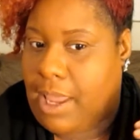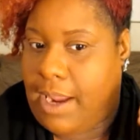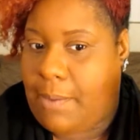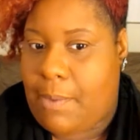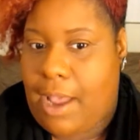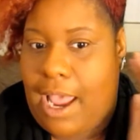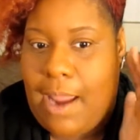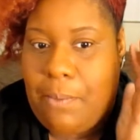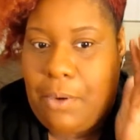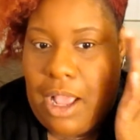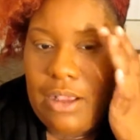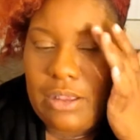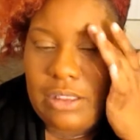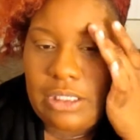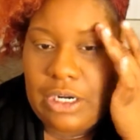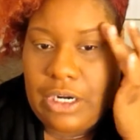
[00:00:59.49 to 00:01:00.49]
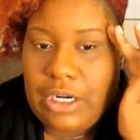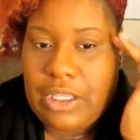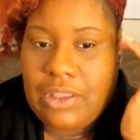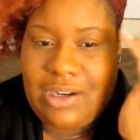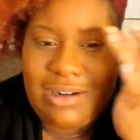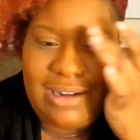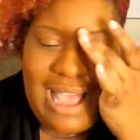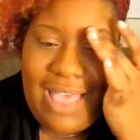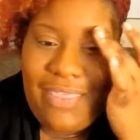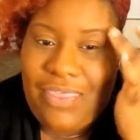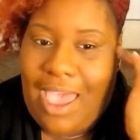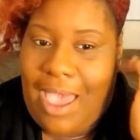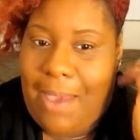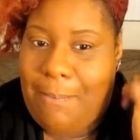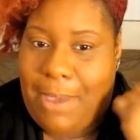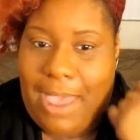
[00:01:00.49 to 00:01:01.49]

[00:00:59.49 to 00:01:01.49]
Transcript: Like my eyebrows they're not that